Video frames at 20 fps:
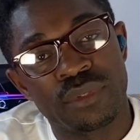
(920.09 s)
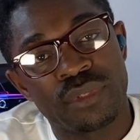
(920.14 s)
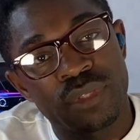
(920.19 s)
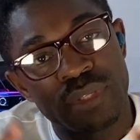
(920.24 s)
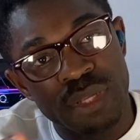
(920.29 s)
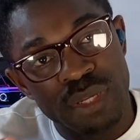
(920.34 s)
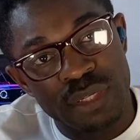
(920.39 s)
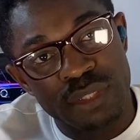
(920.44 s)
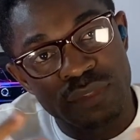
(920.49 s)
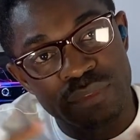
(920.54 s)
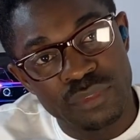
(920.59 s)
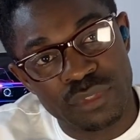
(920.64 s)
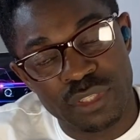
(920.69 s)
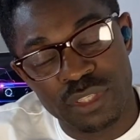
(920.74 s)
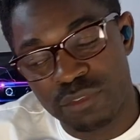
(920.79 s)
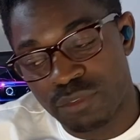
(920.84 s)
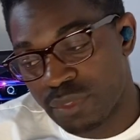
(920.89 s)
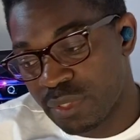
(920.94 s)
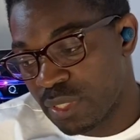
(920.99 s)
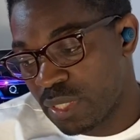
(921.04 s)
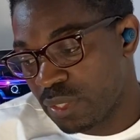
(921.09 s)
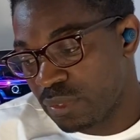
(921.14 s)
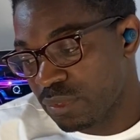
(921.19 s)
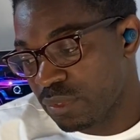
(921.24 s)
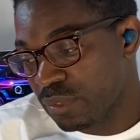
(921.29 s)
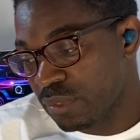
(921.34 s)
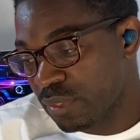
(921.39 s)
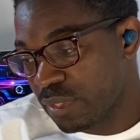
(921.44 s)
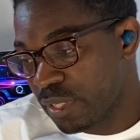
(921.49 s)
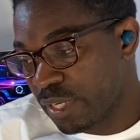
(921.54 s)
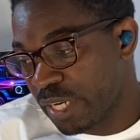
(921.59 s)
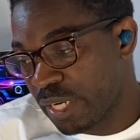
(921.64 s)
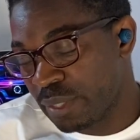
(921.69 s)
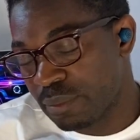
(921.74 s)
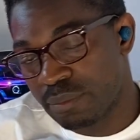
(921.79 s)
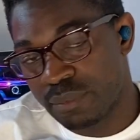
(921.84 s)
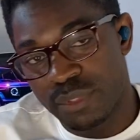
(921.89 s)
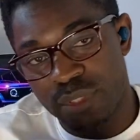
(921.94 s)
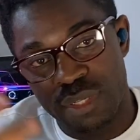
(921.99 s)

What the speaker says: Thanks for giving out your time.